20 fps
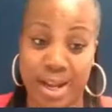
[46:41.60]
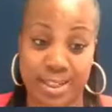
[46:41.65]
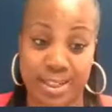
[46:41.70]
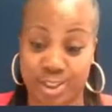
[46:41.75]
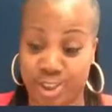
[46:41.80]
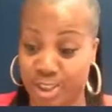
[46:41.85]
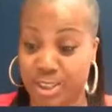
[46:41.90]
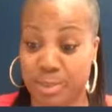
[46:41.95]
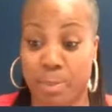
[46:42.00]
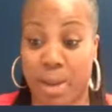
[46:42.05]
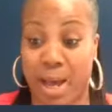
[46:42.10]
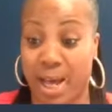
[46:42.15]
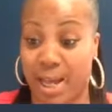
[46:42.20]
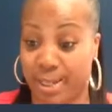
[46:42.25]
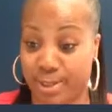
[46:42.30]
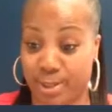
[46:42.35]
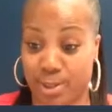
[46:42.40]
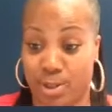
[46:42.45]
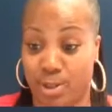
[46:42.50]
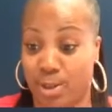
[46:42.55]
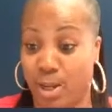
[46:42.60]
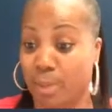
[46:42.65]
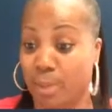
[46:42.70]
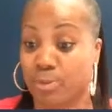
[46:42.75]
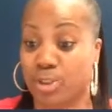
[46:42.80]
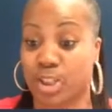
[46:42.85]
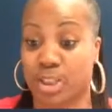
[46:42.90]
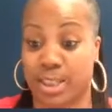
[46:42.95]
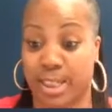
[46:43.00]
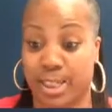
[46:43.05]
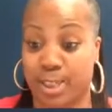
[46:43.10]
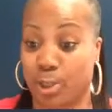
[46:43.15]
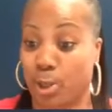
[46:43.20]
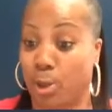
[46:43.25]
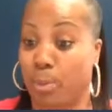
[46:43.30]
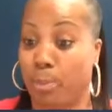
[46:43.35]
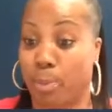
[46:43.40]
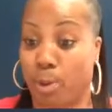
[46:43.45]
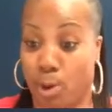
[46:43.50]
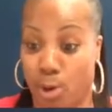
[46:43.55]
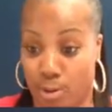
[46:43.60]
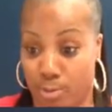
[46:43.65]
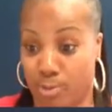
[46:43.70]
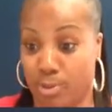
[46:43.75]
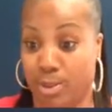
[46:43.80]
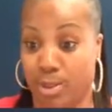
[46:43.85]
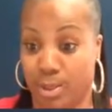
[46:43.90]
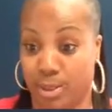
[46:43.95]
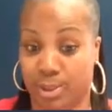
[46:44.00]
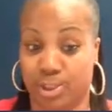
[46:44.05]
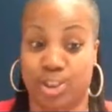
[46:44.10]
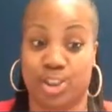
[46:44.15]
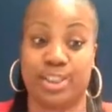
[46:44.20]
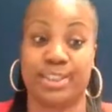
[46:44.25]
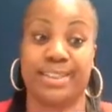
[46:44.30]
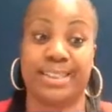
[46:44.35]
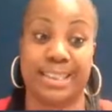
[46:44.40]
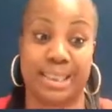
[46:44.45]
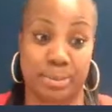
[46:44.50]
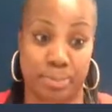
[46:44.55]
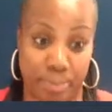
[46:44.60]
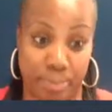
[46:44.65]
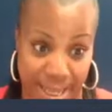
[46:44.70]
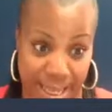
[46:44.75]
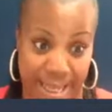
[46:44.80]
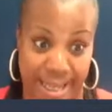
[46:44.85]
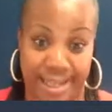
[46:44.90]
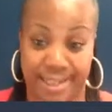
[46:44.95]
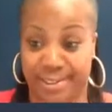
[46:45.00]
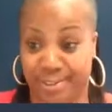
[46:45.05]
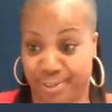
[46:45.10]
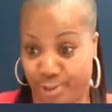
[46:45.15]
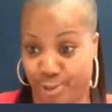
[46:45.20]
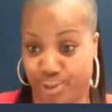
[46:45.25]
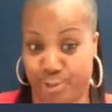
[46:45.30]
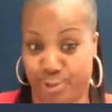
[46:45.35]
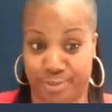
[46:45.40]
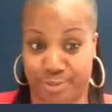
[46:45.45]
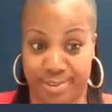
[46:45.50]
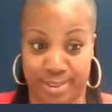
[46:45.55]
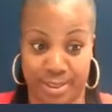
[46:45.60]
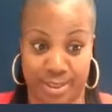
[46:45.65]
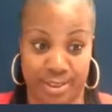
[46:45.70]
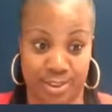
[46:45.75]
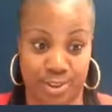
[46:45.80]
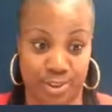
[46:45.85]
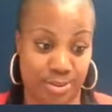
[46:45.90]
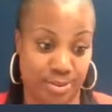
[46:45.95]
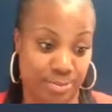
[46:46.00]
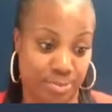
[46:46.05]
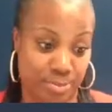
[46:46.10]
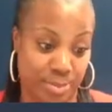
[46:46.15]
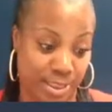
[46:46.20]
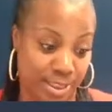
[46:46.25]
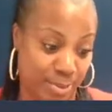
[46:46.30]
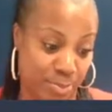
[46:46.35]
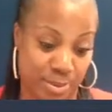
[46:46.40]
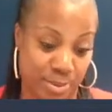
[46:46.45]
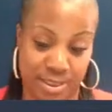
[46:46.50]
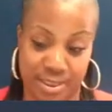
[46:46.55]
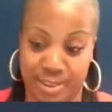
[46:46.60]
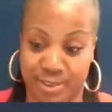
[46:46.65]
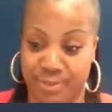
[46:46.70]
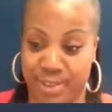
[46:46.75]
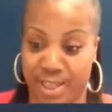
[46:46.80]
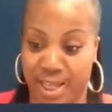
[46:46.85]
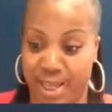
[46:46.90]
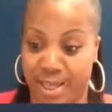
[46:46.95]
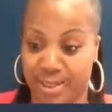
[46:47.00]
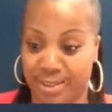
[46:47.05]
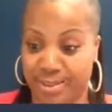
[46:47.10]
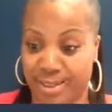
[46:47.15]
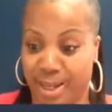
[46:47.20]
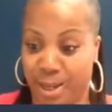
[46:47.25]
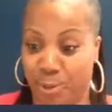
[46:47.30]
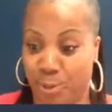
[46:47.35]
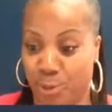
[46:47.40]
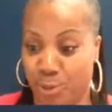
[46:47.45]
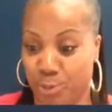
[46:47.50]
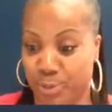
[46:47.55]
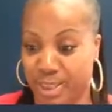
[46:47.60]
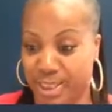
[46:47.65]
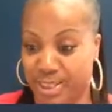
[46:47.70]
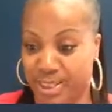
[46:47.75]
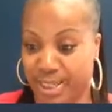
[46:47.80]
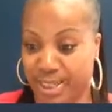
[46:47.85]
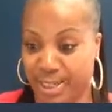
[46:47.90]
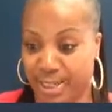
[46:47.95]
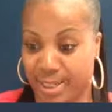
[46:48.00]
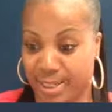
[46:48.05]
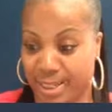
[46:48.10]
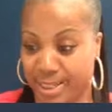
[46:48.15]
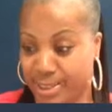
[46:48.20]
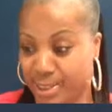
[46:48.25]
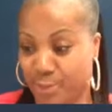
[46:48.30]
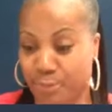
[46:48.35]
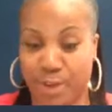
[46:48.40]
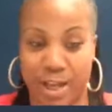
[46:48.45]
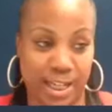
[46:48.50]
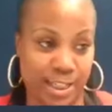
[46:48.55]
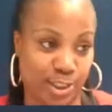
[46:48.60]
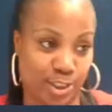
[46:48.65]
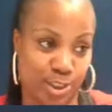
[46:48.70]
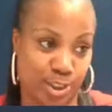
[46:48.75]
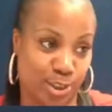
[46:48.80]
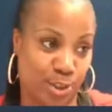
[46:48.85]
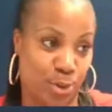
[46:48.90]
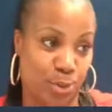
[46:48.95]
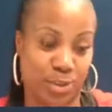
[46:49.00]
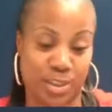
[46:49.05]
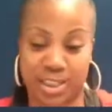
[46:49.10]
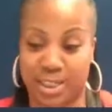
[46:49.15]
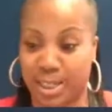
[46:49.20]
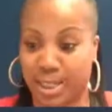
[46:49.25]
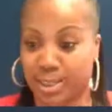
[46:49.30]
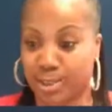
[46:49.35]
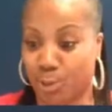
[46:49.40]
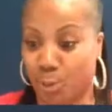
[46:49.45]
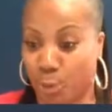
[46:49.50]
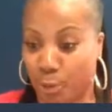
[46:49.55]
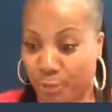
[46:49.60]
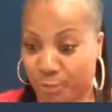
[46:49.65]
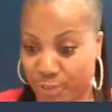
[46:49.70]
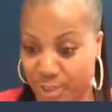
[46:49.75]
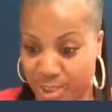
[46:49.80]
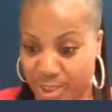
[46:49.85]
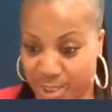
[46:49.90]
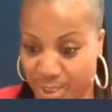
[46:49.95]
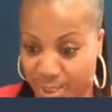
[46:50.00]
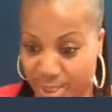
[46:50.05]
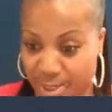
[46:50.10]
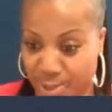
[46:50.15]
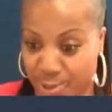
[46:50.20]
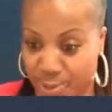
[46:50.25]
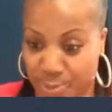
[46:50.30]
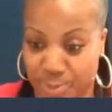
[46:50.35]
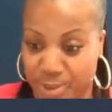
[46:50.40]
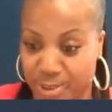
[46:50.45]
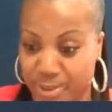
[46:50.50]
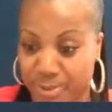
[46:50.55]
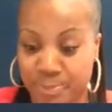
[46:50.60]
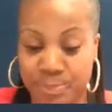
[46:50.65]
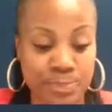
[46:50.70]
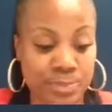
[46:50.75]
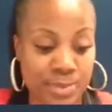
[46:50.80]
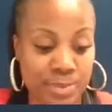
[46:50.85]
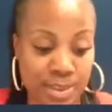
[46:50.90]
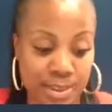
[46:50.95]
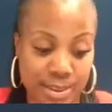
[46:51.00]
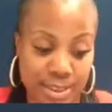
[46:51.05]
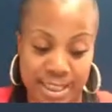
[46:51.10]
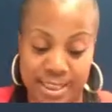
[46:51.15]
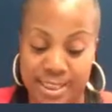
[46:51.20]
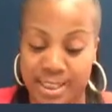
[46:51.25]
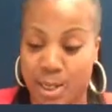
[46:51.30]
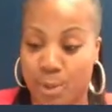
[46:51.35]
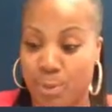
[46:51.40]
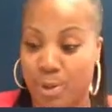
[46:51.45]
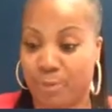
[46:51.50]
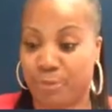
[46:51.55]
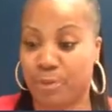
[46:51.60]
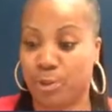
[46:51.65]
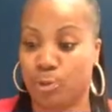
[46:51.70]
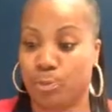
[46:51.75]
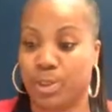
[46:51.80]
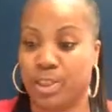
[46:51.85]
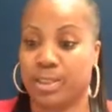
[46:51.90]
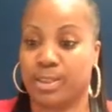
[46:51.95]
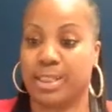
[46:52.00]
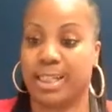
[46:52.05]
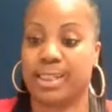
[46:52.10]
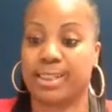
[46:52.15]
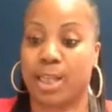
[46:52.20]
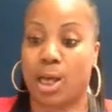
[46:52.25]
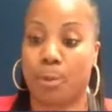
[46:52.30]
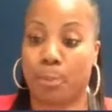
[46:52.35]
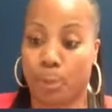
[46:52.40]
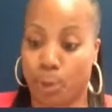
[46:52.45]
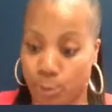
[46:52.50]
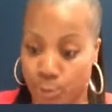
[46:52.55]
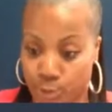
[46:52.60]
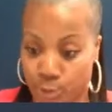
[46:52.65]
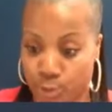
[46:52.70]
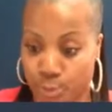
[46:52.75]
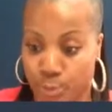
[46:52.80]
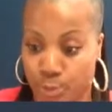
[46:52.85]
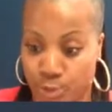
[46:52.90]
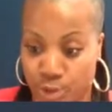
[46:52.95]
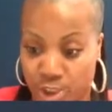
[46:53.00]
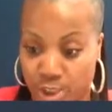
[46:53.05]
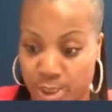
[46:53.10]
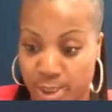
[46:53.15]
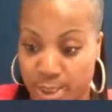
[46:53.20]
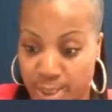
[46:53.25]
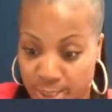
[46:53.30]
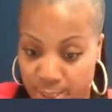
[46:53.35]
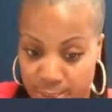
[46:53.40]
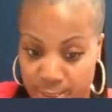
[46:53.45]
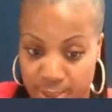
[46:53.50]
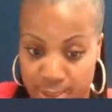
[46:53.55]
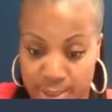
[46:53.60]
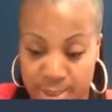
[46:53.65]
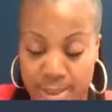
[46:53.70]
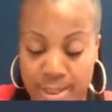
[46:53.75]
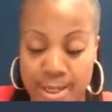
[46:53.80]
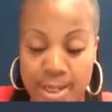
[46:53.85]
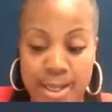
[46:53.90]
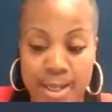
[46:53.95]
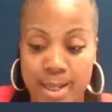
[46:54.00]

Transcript: Right, she's mine, y'all. I'm just letting y'all borrow her. She is my insurance agent. Best believe that. I always say that as if I could just go in the next office and get her, but that's how I feel because that's how personable she is.